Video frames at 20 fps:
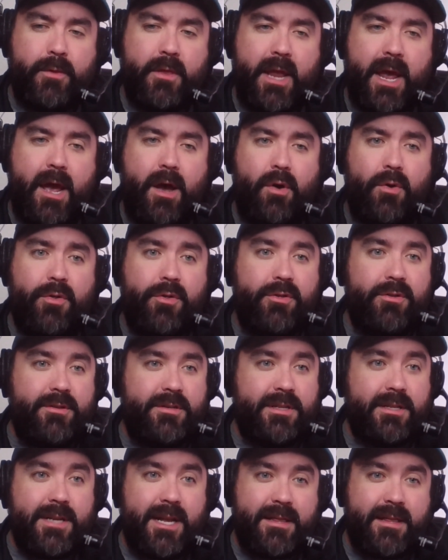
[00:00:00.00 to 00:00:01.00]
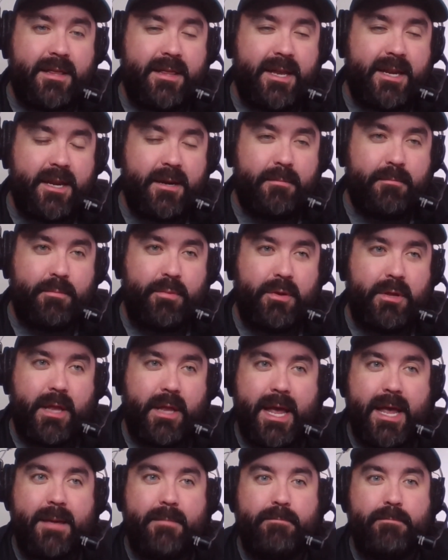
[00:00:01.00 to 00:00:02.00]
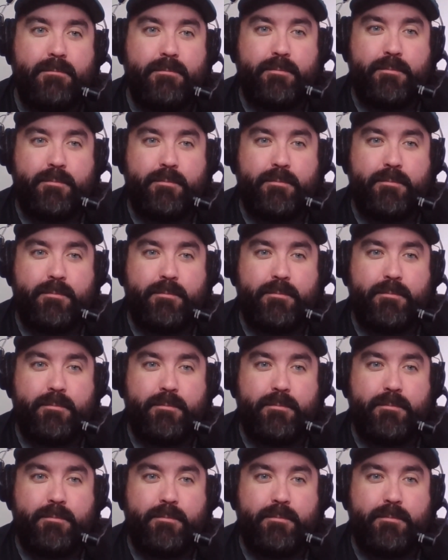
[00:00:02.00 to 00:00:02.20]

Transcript: Now, it's not that they didn't play